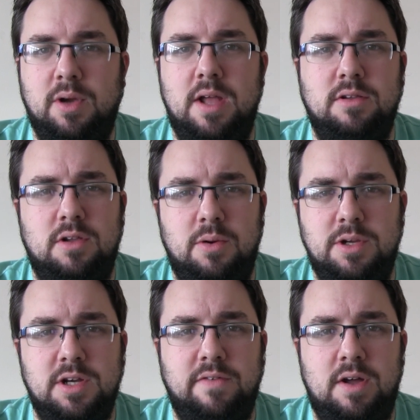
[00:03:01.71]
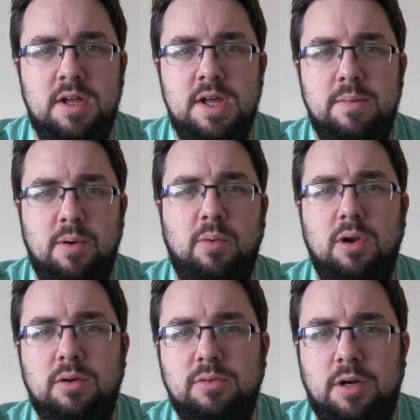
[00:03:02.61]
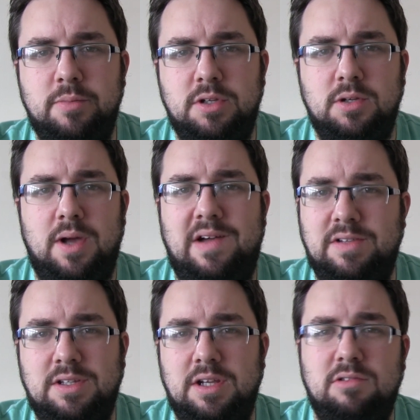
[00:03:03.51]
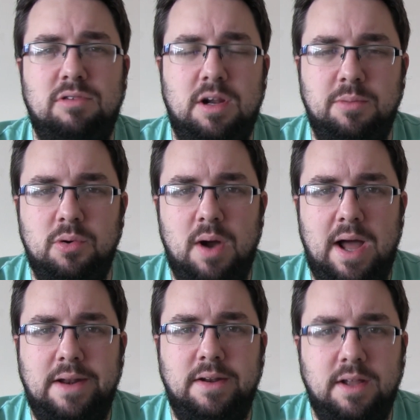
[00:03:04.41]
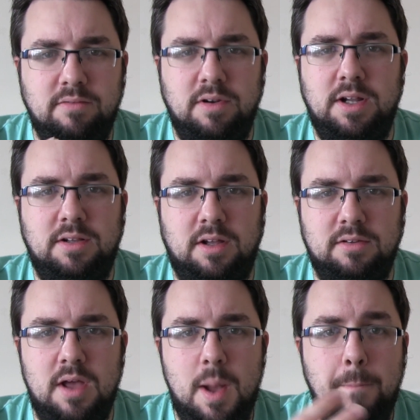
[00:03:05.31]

getting to know each other, but what little time we do have is incredible, and it really does